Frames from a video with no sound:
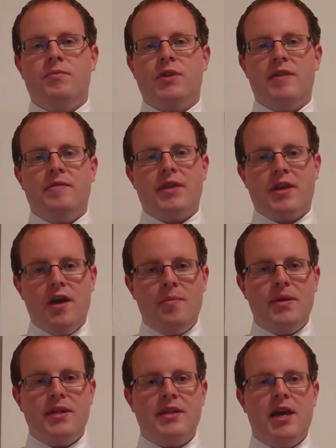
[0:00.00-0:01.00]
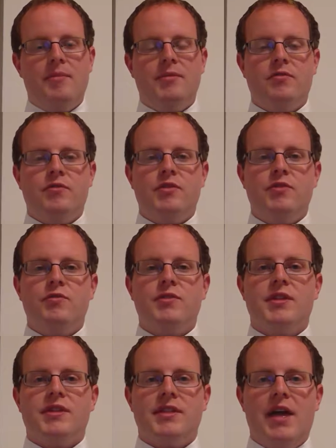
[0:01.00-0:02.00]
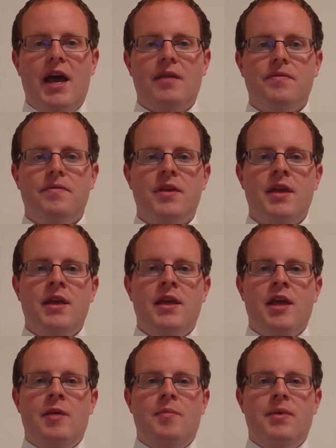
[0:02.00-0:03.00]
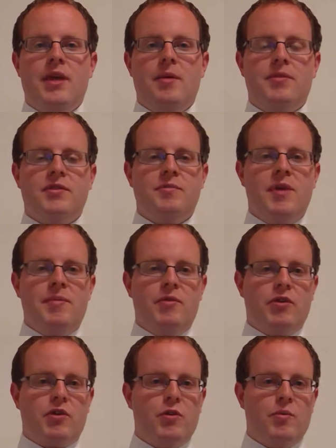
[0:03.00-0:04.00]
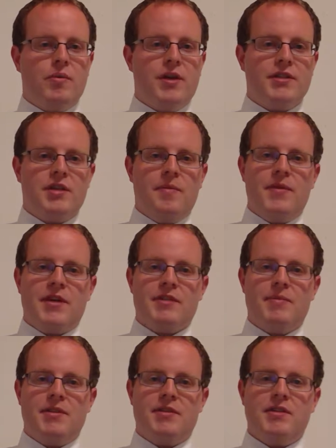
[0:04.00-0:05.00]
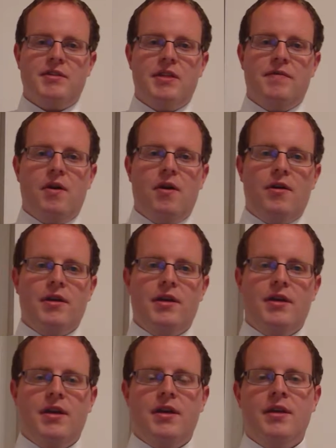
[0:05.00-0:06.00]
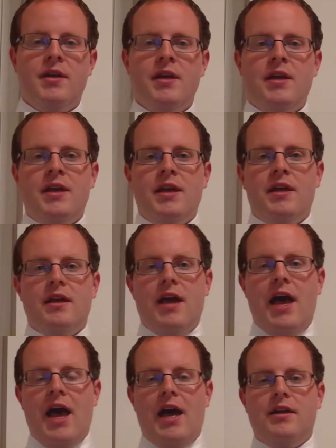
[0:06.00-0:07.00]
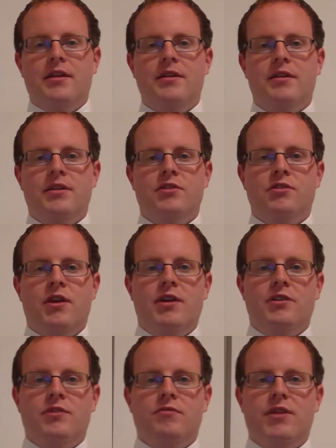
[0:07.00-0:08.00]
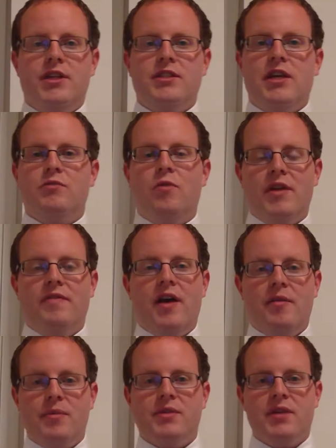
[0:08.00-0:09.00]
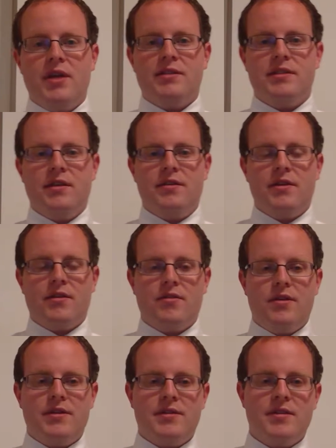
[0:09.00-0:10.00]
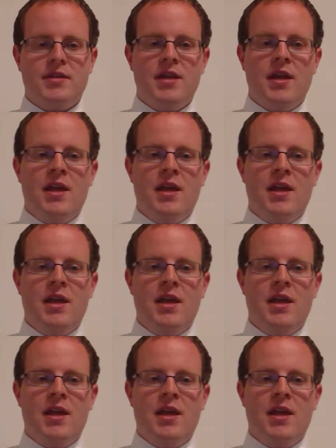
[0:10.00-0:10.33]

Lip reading: give the company time to reduce the staff and be able to maybe recuperate some of the expenses they've already had in trying to reach that 25% sale increase.